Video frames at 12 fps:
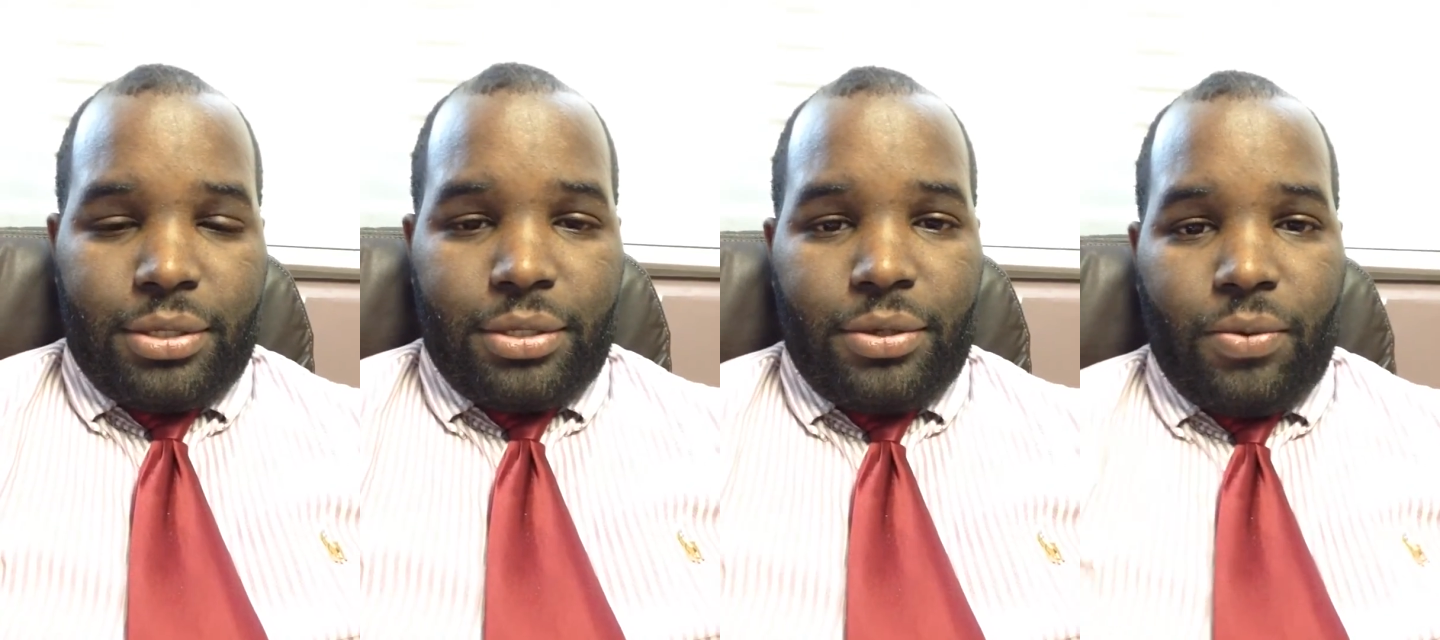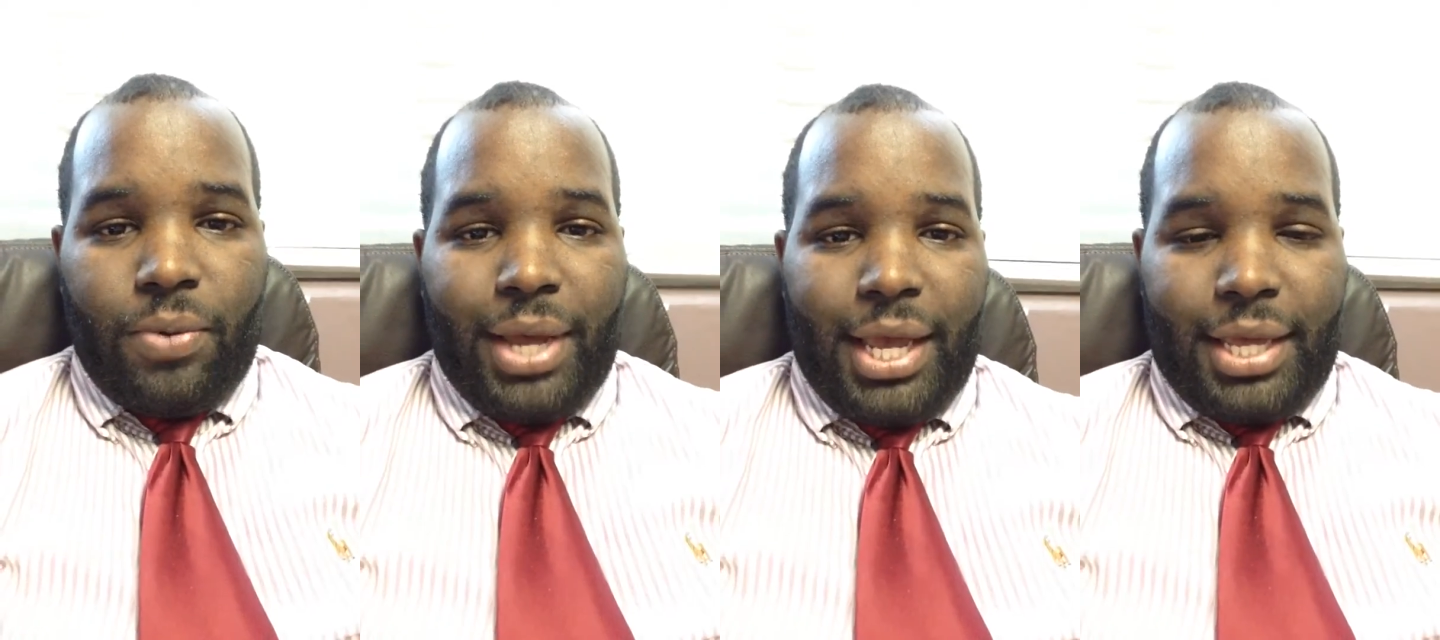the
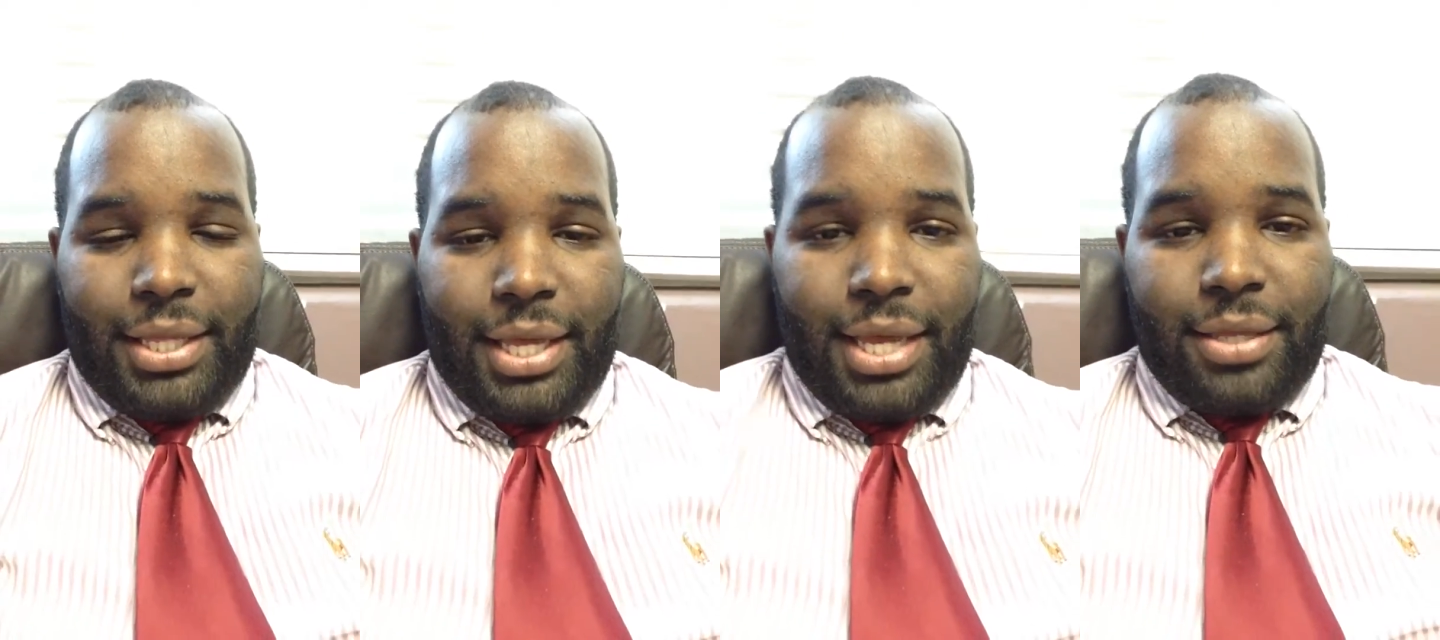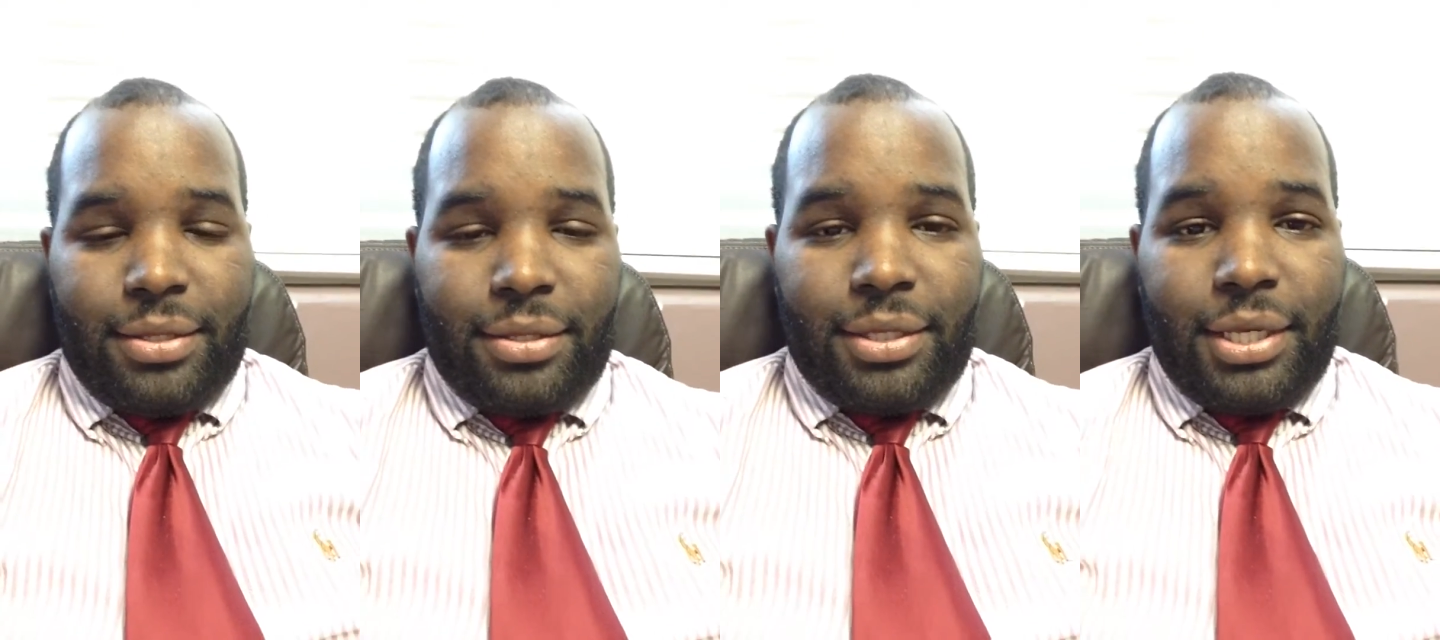way that
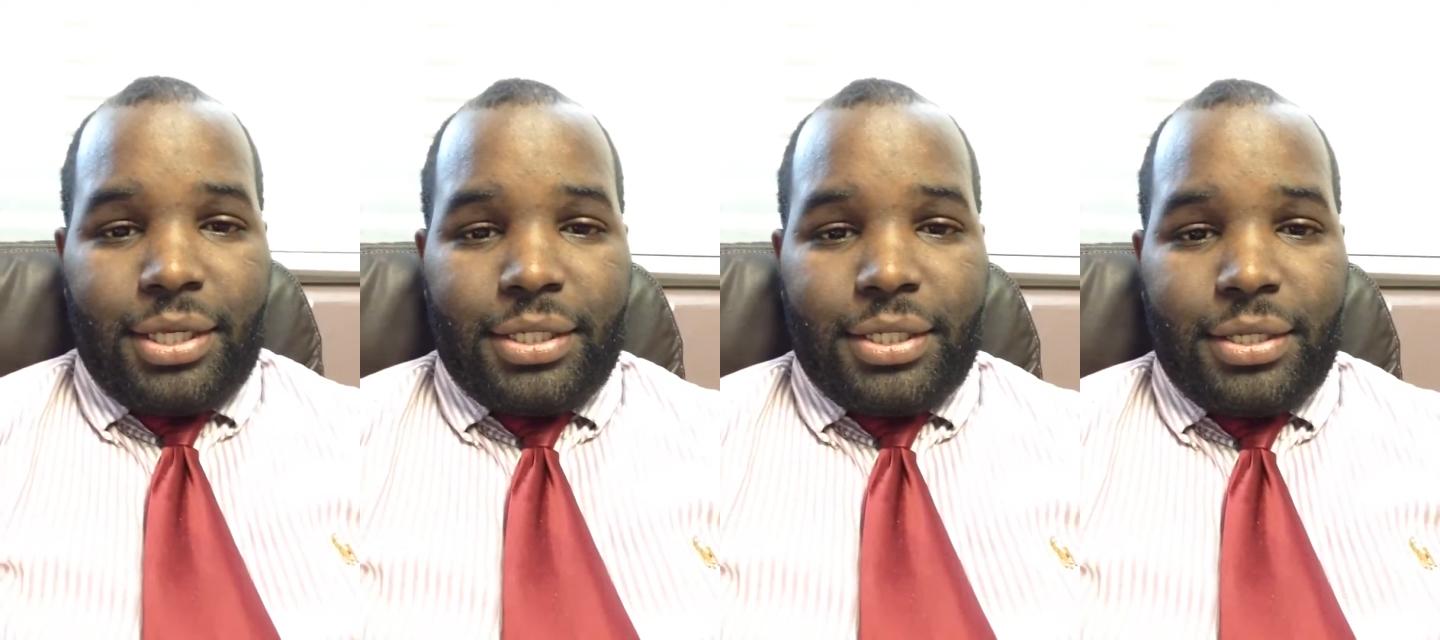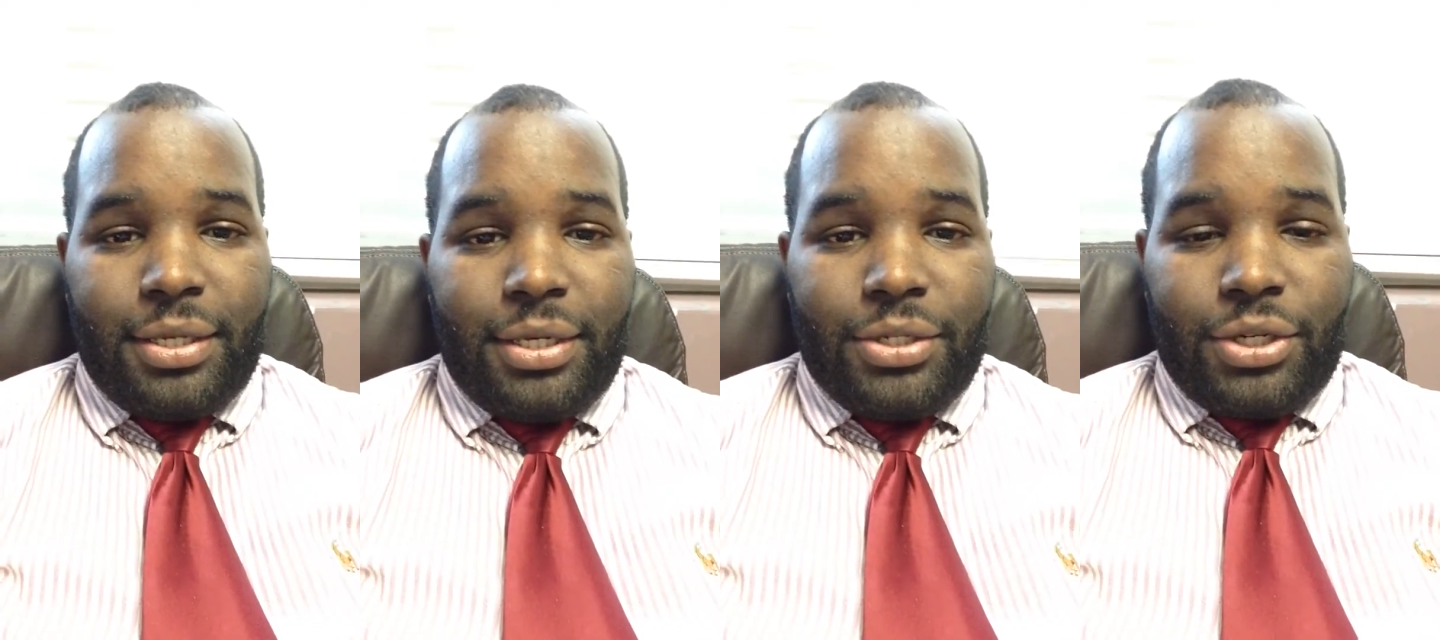these
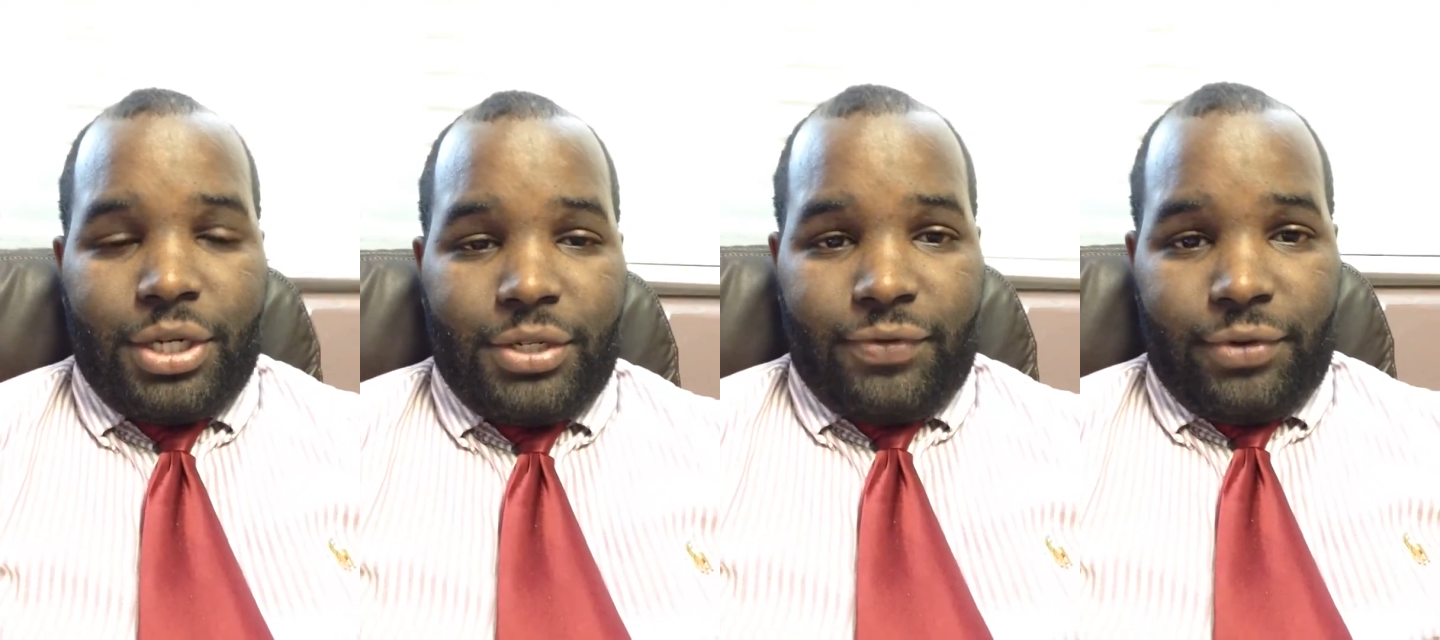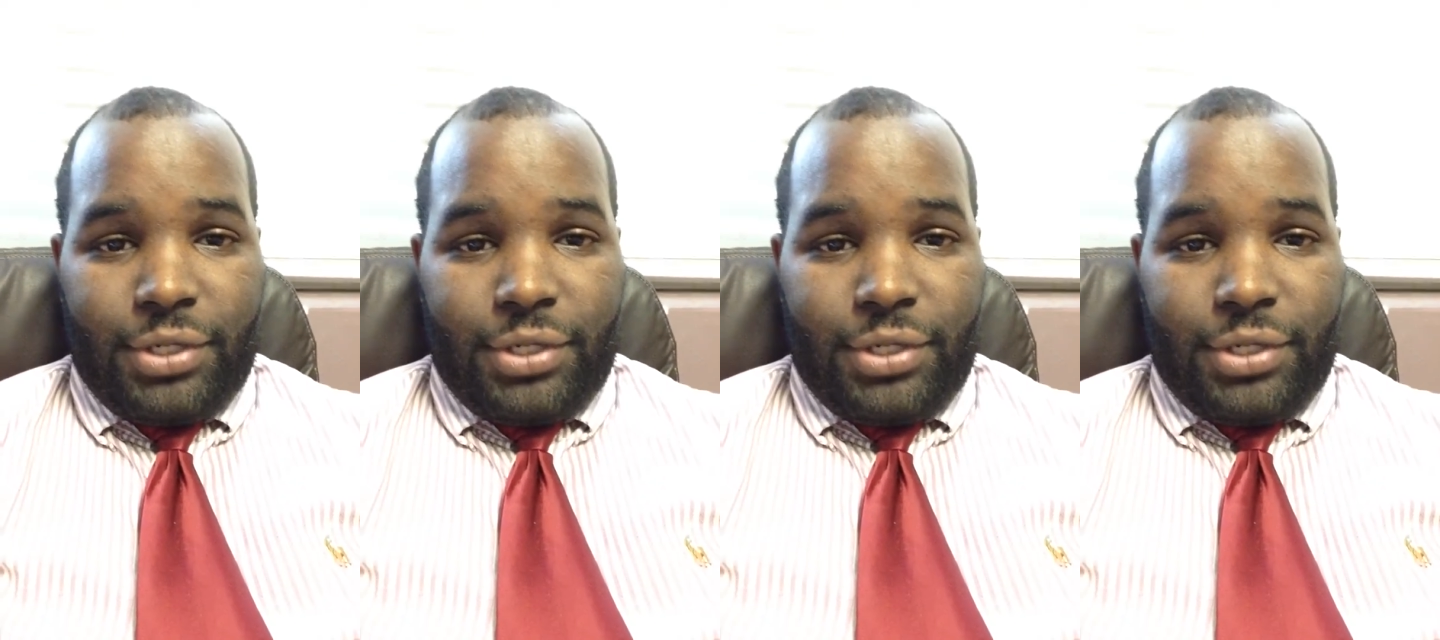transfer